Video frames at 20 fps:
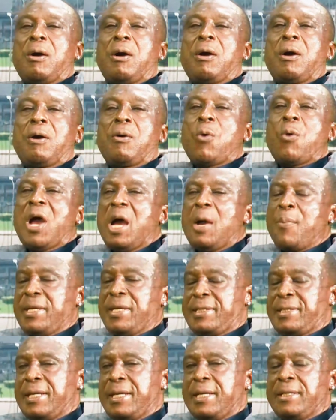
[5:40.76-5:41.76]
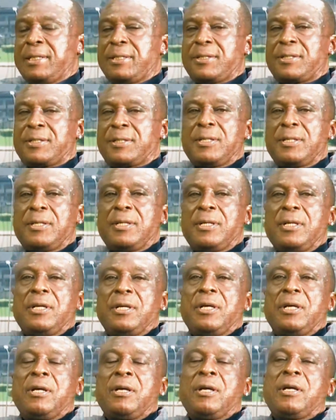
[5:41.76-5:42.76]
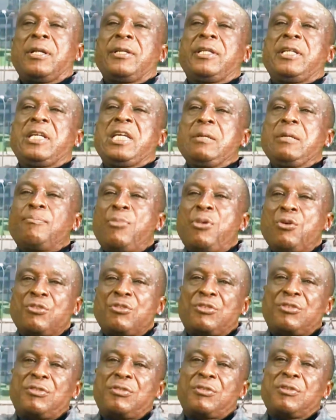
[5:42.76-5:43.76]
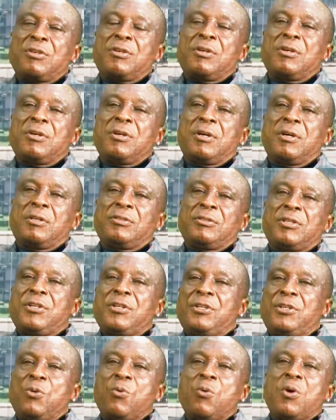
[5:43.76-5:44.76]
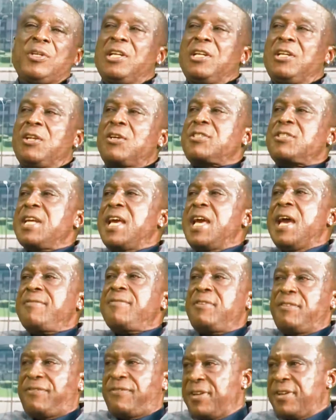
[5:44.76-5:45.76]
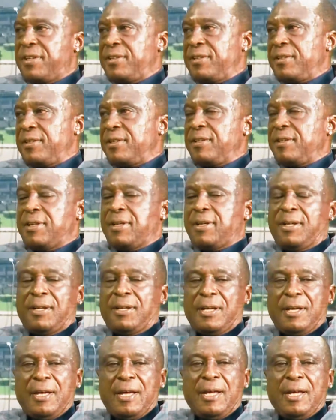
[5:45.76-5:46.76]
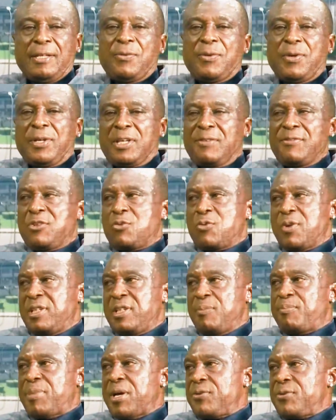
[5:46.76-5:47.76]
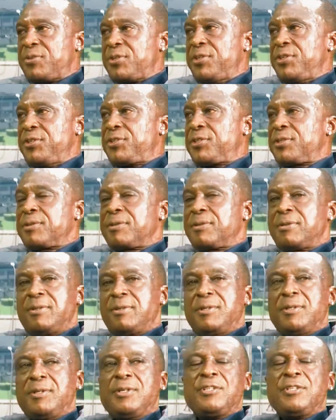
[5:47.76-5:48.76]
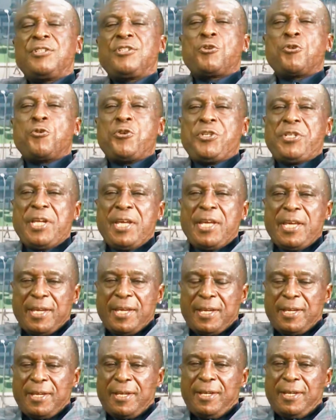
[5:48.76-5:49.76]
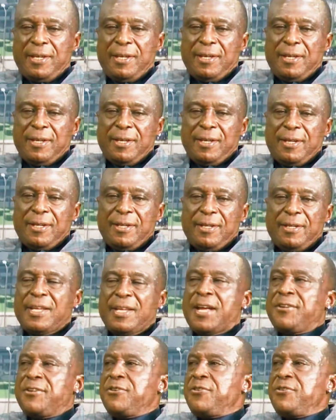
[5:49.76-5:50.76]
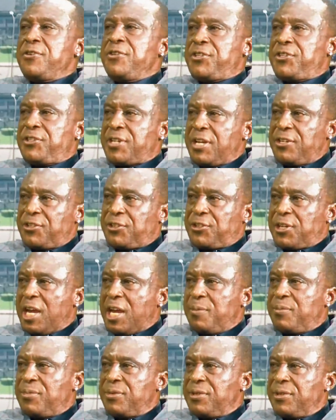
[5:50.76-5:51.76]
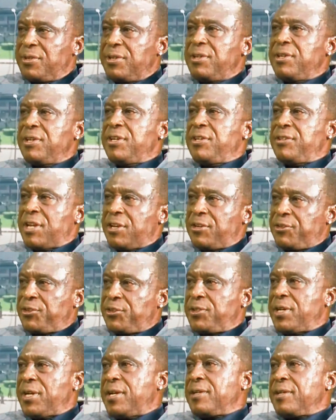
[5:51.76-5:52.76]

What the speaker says: Why am I saying this? The Igbos, during the war, they lost everything. And they were given 20 pounds each. Today, they are the richest tribe in Nigeria.